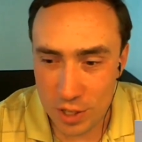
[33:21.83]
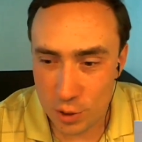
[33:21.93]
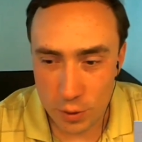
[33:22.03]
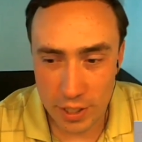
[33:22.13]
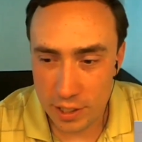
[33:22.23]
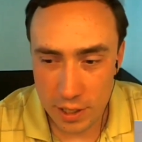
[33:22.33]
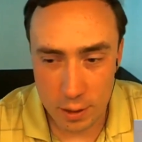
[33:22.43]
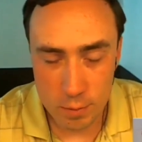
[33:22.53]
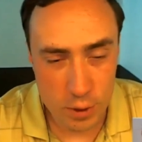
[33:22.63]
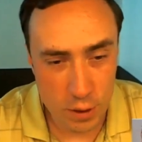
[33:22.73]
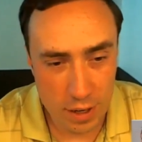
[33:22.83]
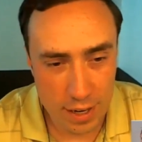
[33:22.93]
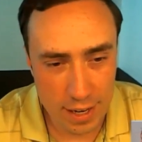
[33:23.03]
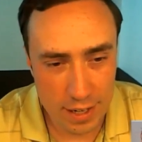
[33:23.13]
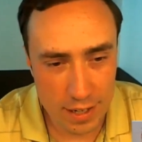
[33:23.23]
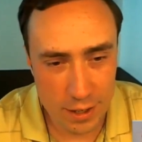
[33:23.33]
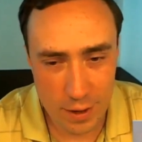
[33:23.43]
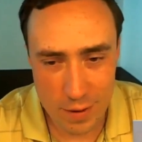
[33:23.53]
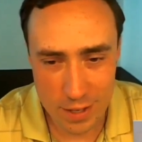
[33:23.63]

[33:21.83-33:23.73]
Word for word: story now, so I, I don't have